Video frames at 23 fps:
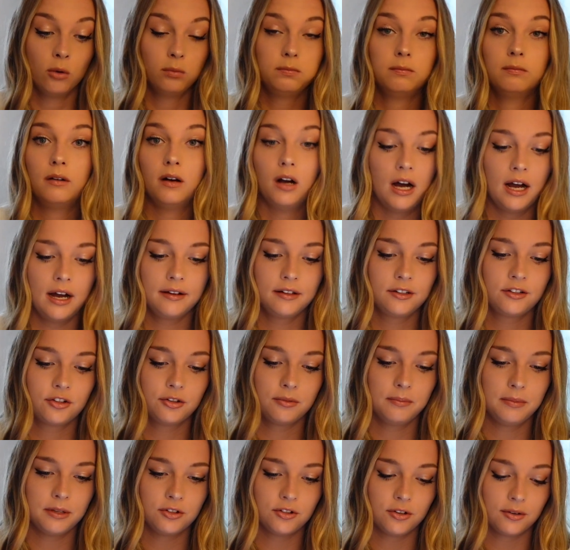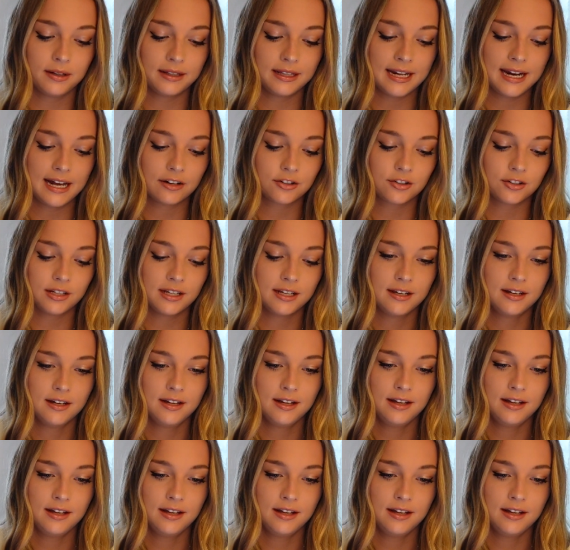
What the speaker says: Oh, I shouldn't be showing that actually.